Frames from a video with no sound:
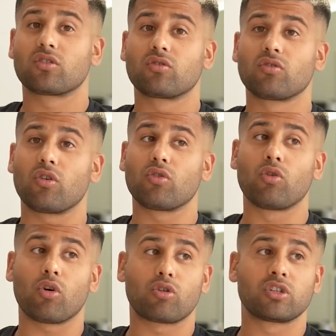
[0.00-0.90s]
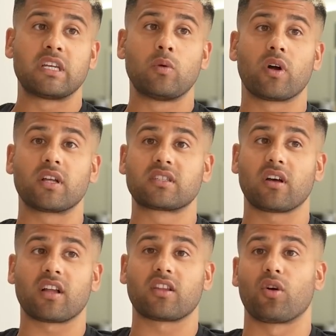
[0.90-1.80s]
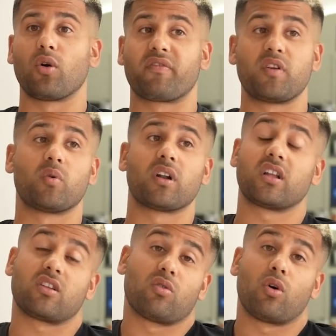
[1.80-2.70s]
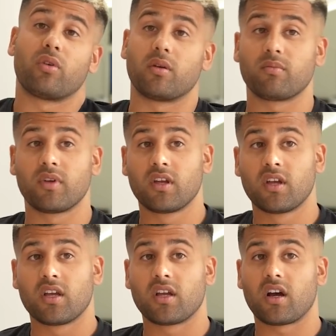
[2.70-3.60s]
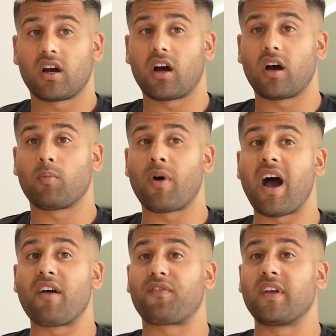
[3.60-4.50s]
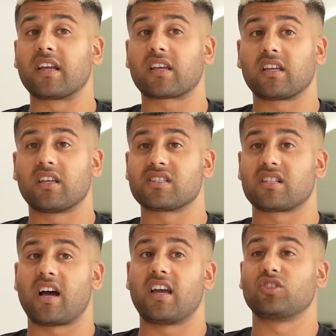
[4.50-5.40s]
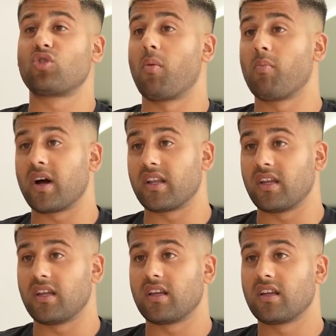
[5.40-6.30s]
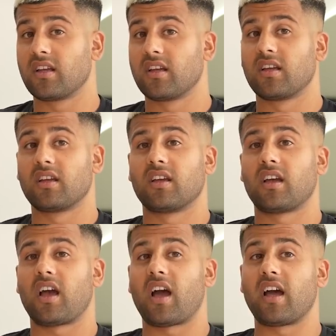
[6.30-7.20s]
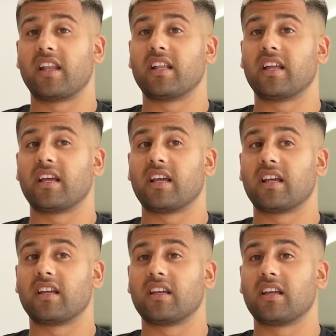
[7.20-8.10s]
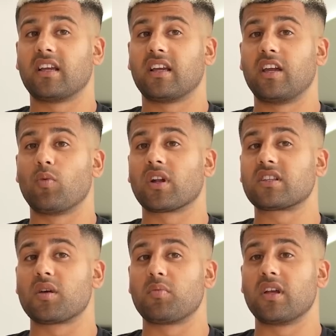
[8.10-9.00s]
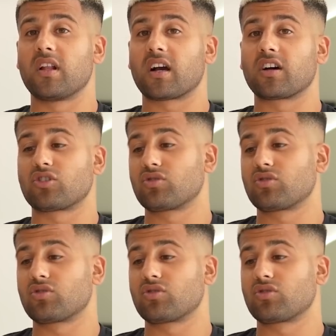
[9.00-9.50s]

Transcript: Not because he wanted to, I don't know if he I don't know him. But I think it's like he's got money and he wanted to be like